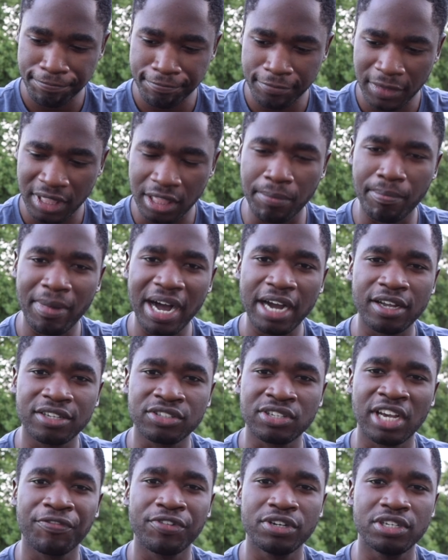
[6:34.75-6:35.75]
the maggots
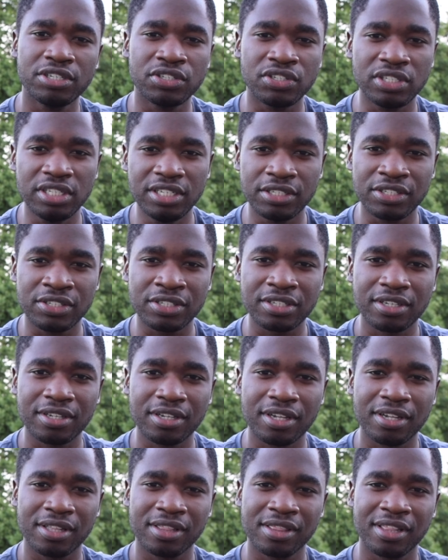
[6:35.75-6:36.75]
have a disease
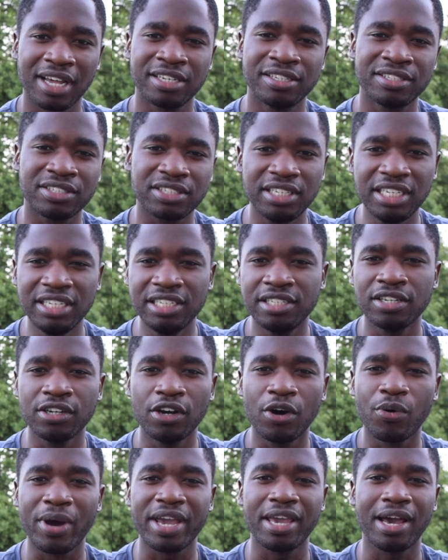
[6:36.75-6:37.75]
that is eating
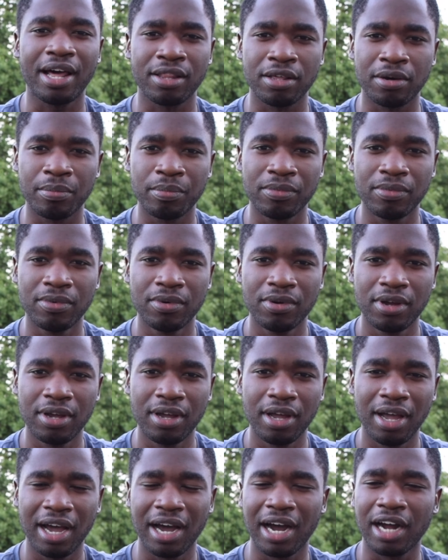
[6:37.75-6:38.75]
away at them.
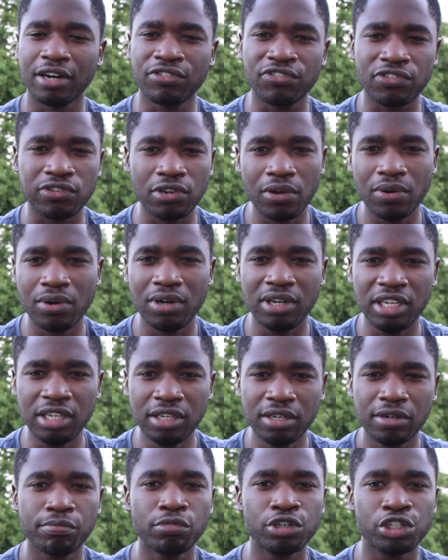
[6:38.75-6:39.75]
And slowly
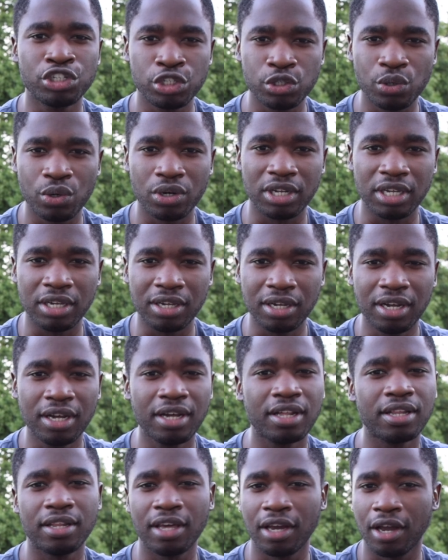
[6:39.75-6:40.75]
but surely,
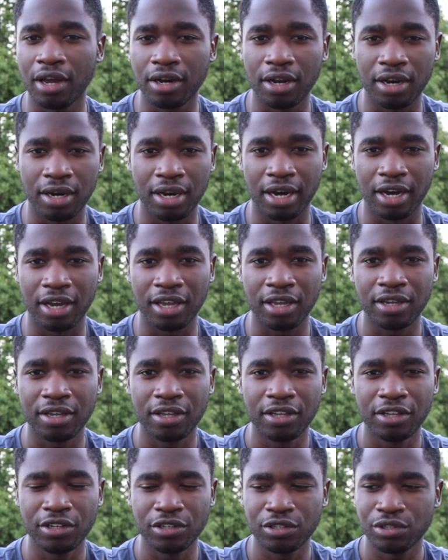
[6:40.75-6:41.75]
they're gonna die.
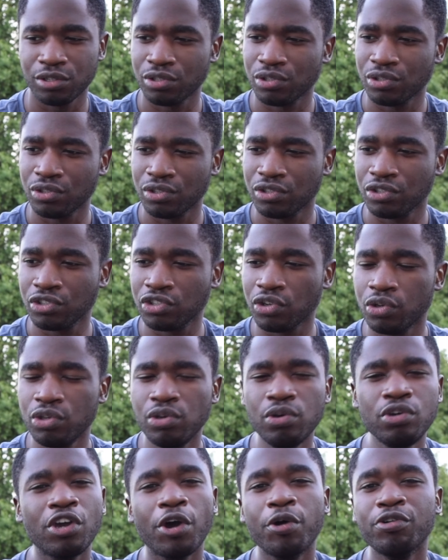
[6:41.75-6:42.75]
So you
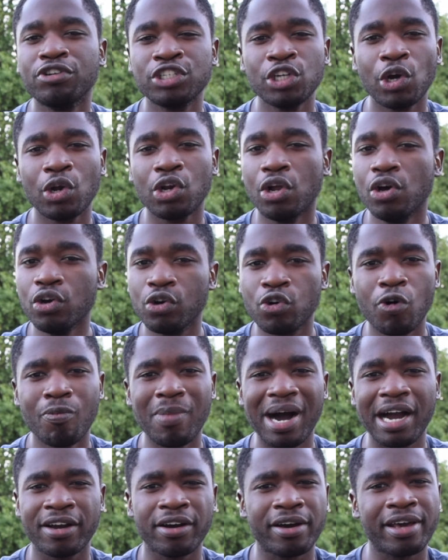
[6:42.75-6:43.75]
go to your local
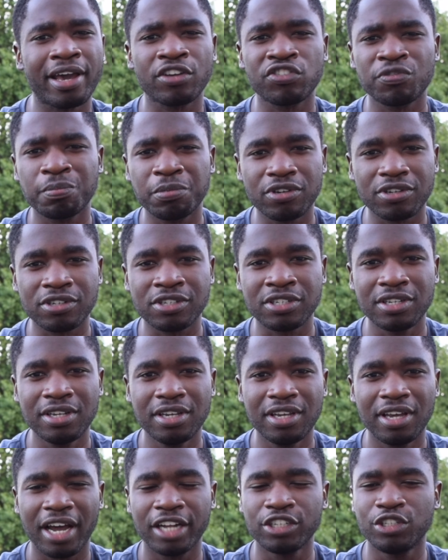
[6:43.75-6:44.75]
maggot expert
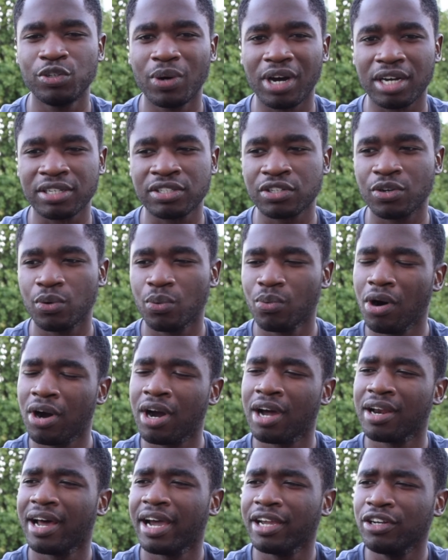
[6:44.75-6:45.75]
and you ask, what
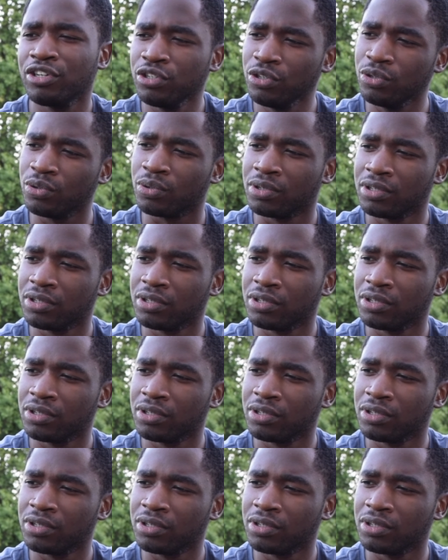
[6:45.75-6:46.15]
can I do